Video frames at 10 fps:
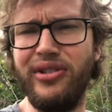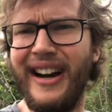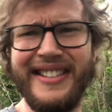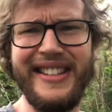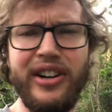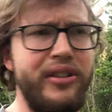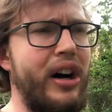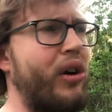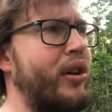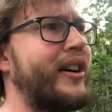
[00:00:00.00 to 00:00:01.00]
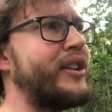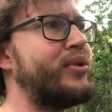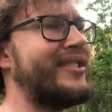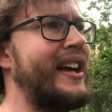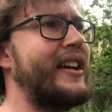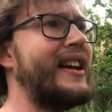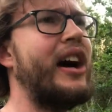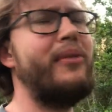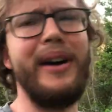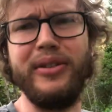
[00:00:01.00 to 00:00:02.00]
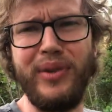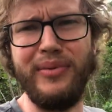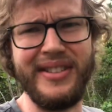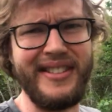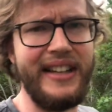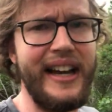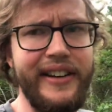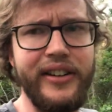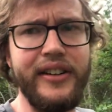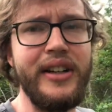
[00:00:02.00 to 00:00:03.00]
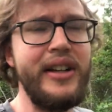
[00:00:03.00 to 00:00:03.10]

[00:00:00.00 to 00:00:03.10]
I still don't know how long it would take now, but we will see later.